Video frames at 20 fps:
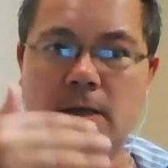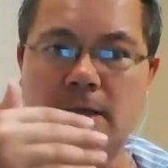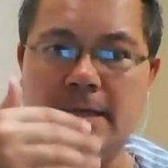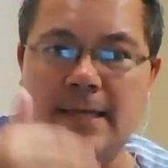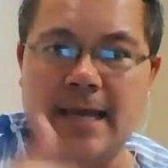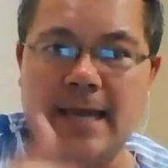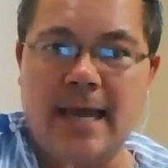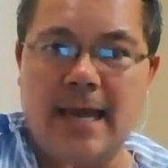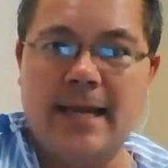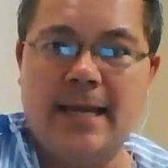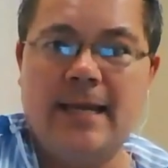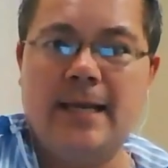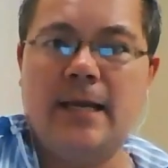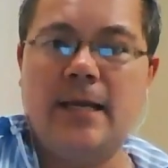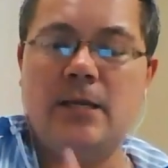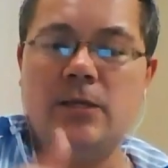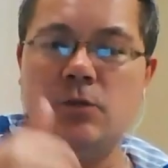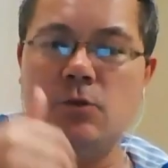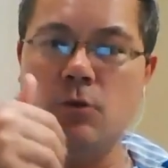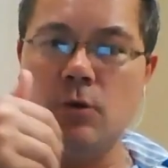getting
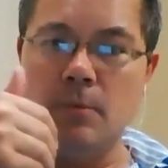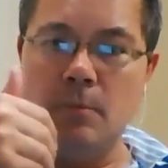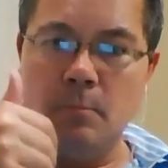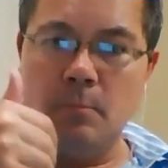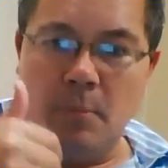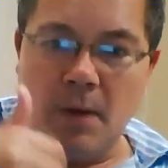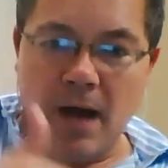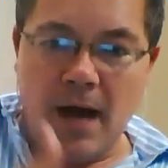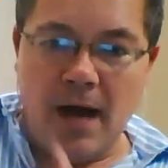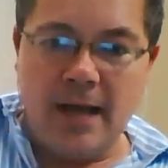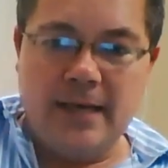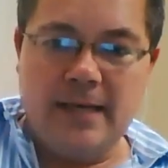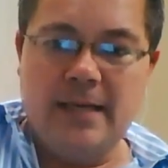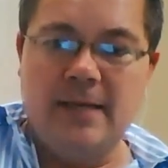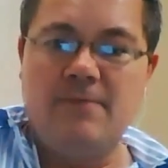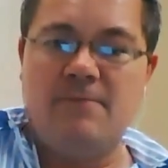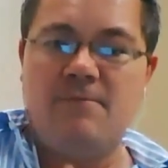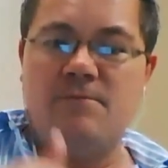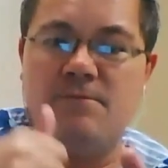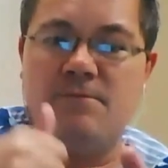your
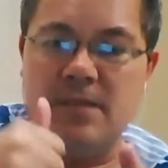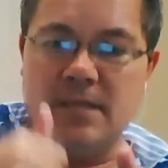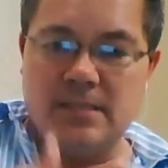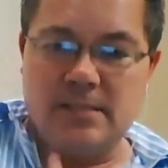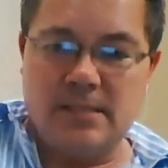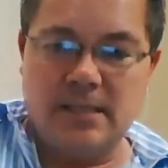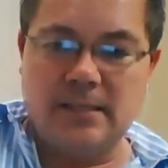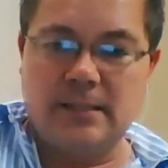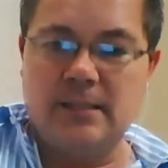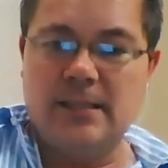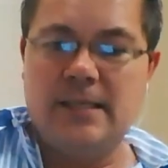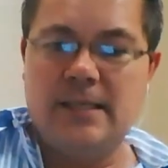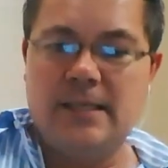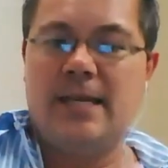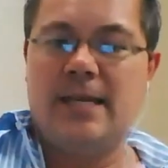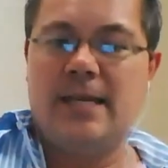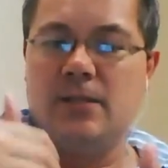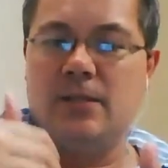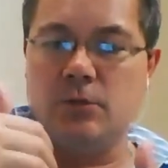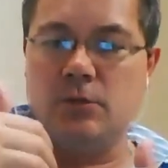body physically
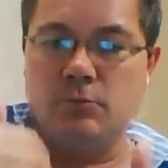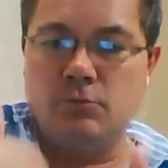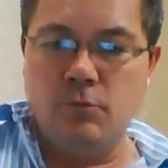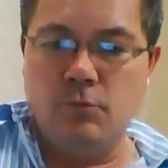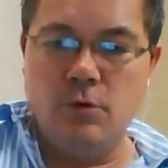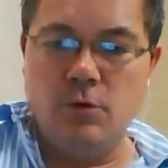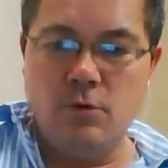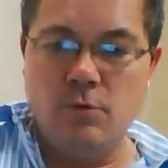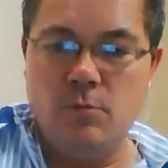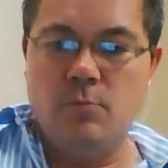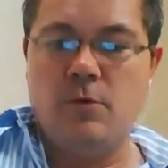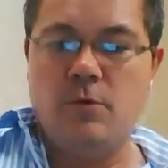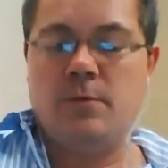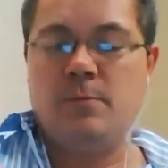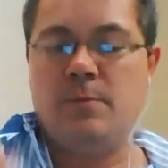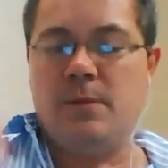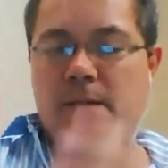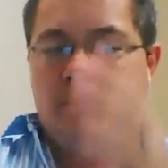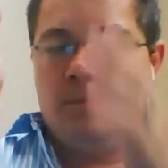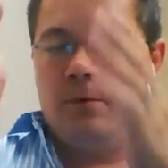in the room with
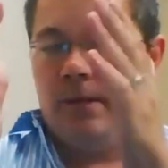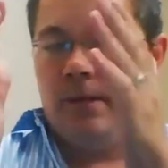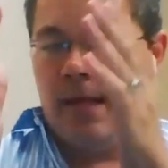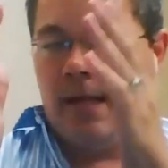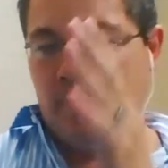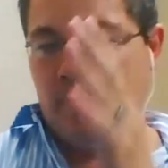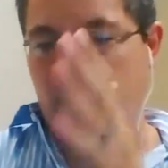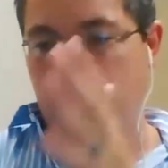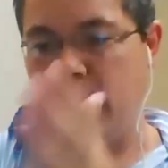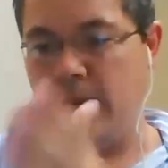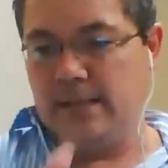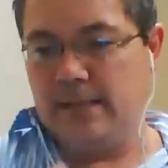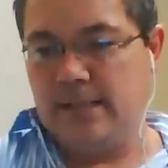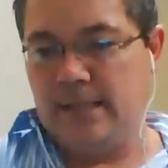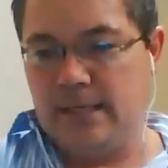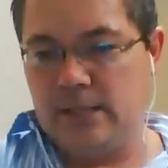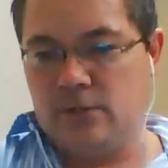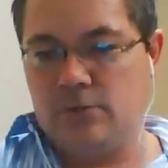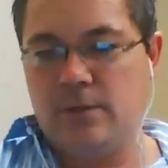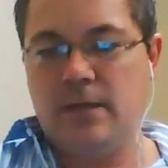people like Ray
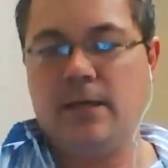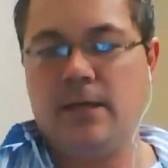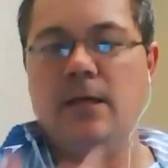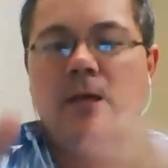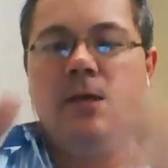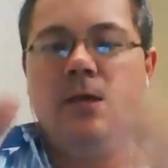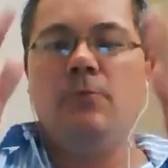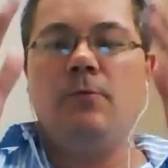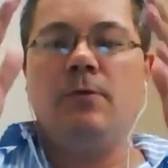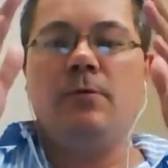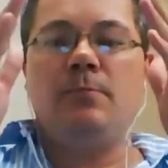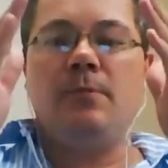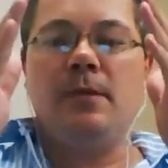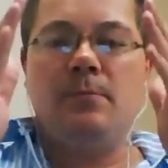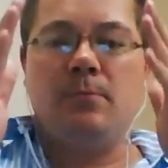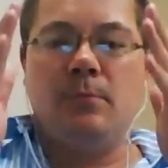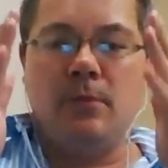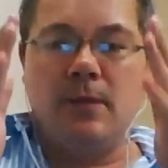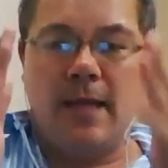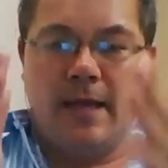Dietrich, with
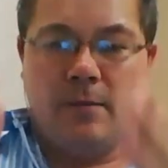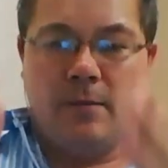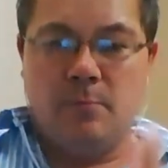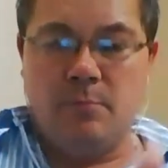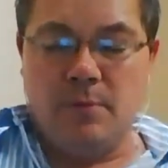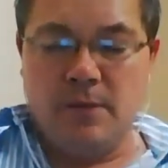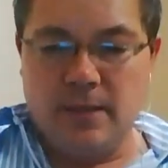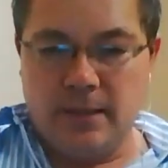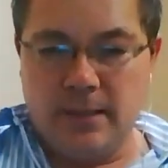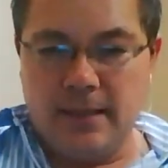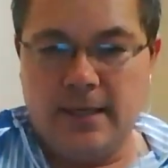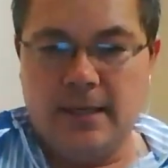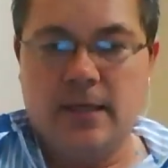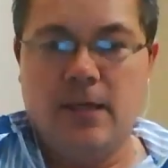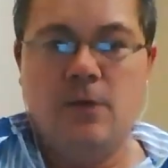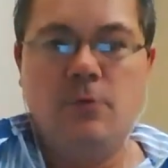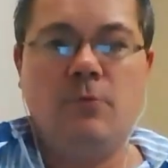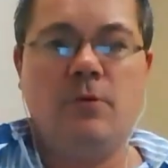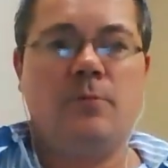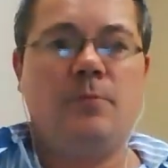people like Billy,
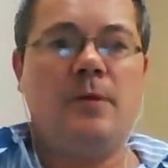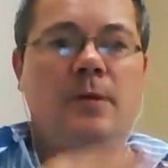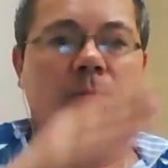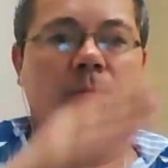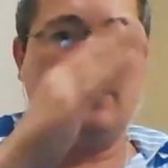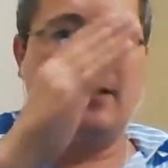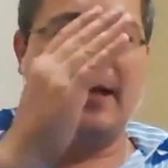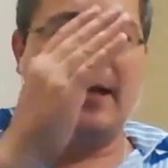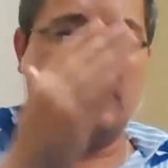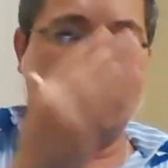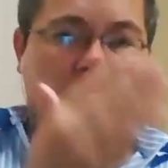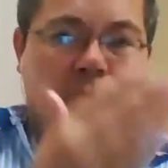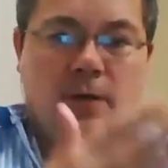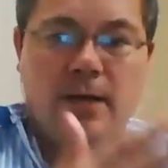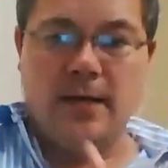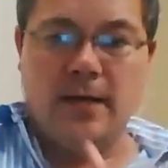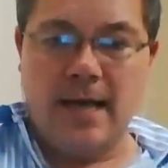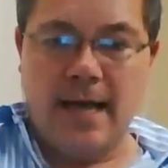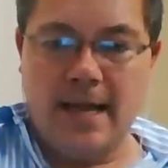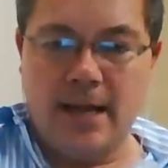with people like
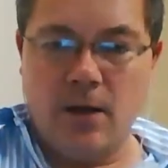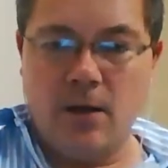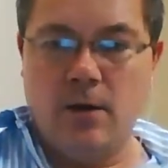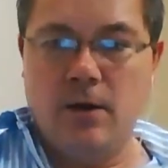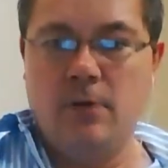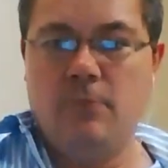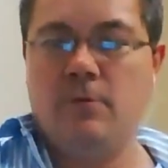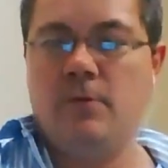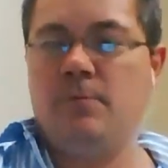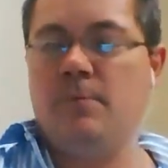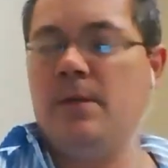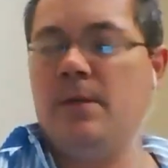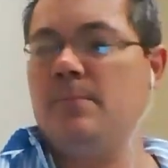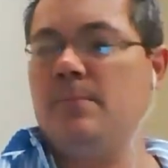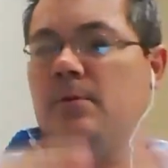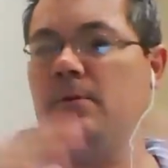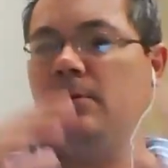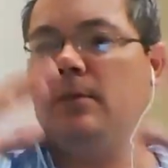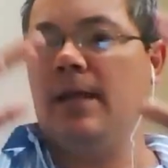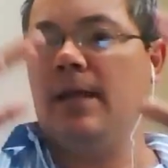Troy Neihart, with
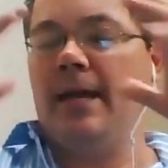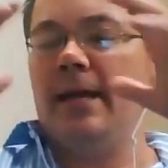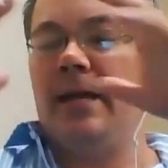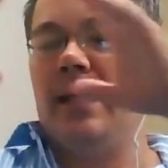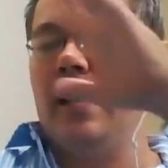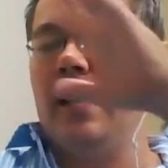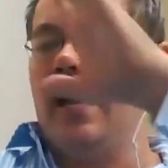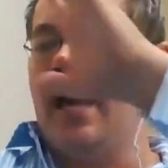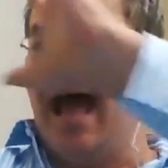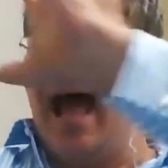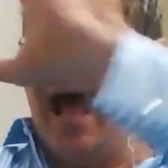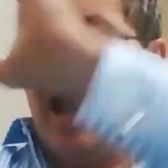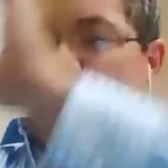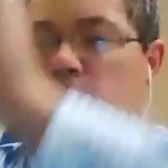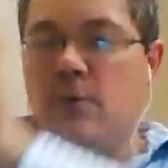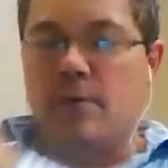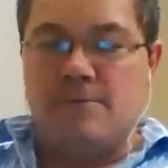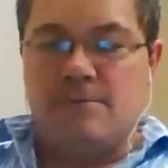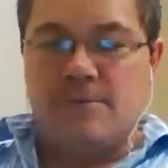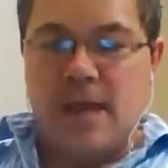people like
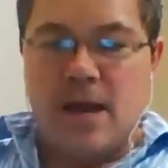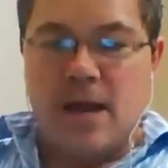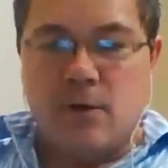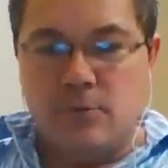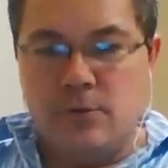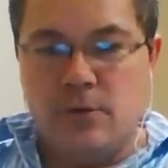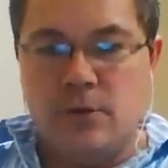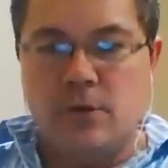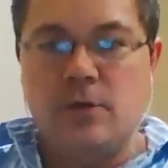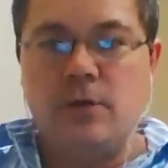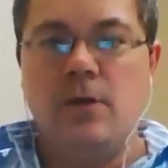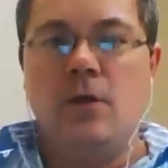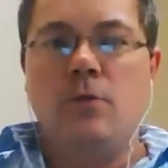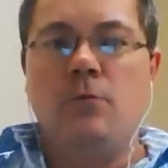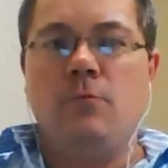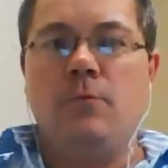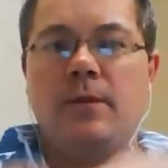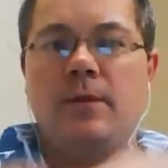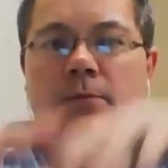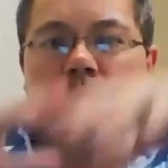our founder,
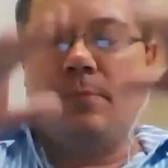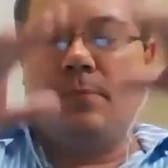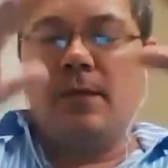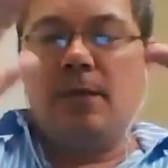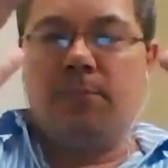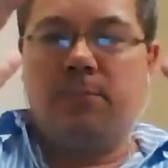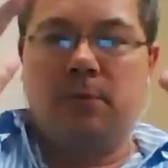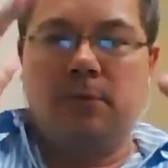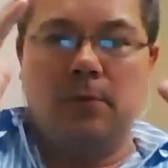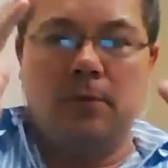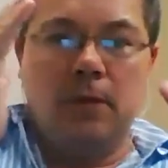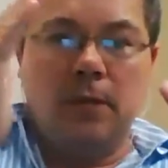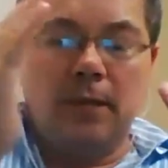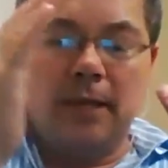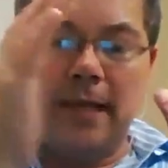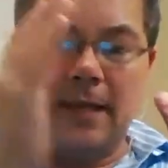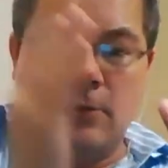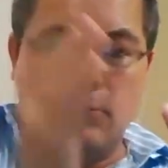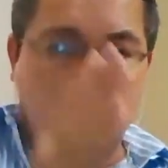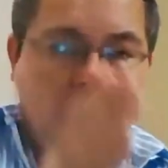with people
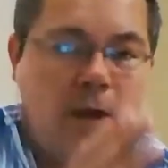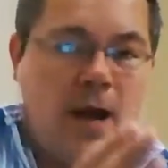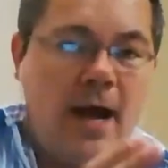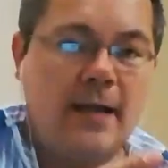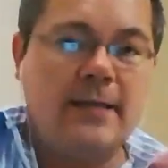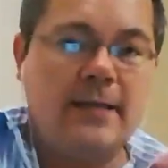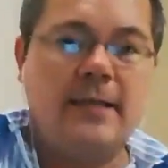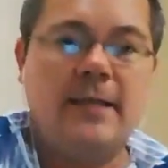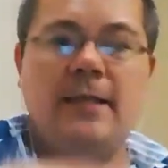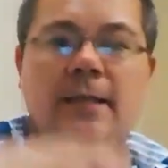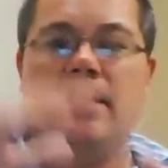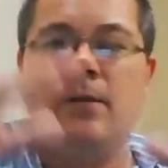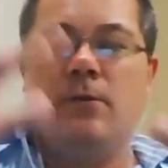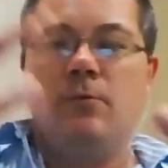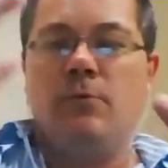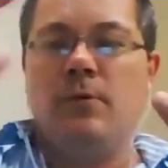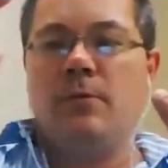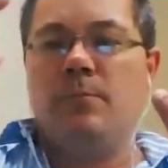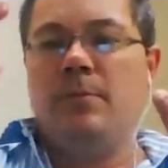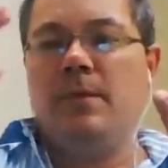like Rodney,
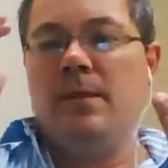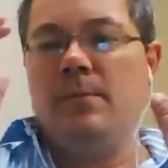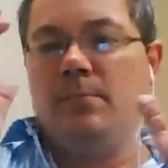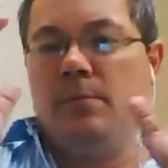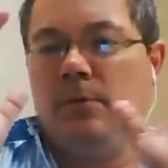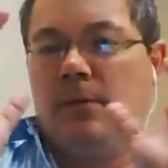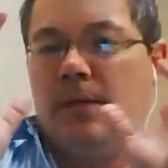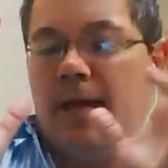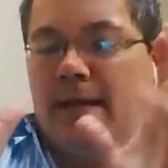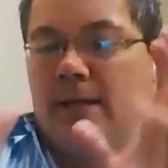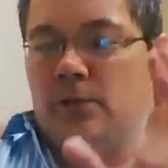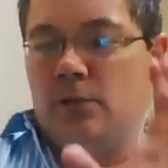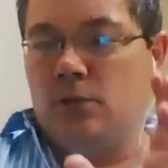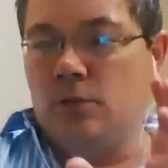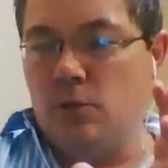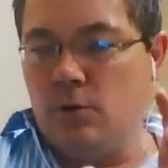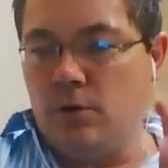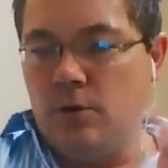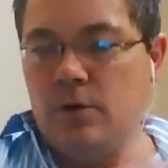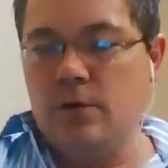with people like
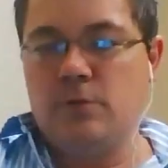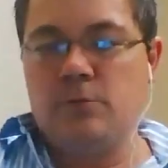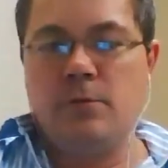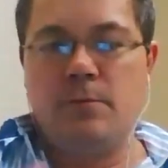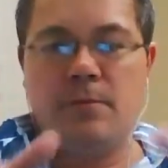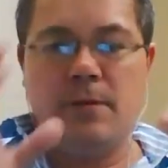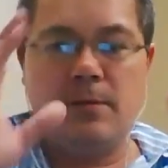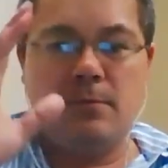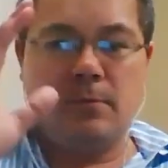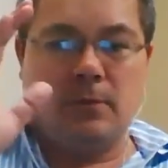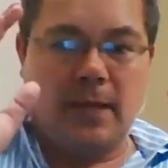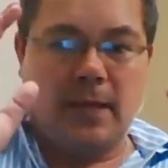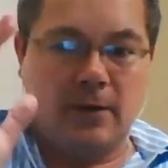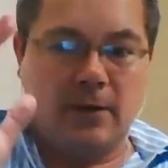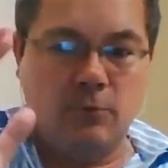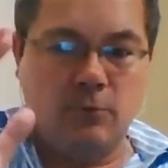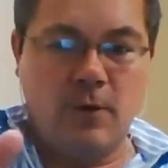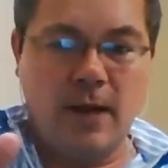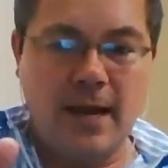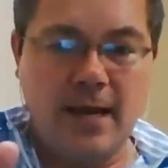George, with people like
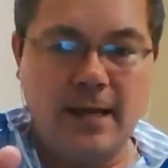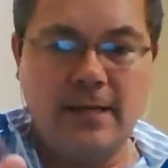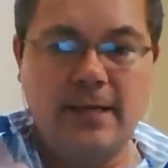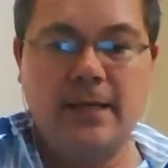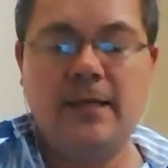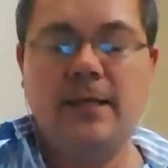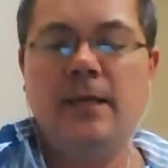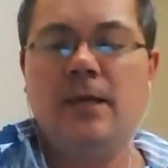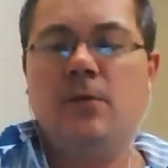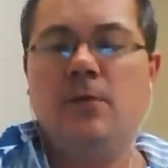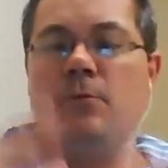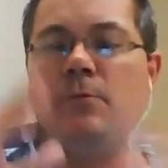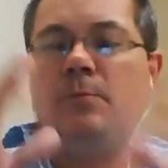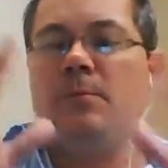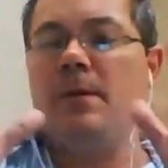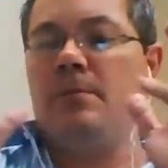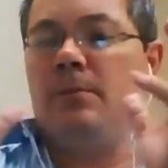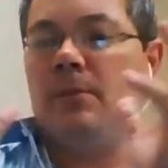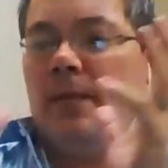Randy, with people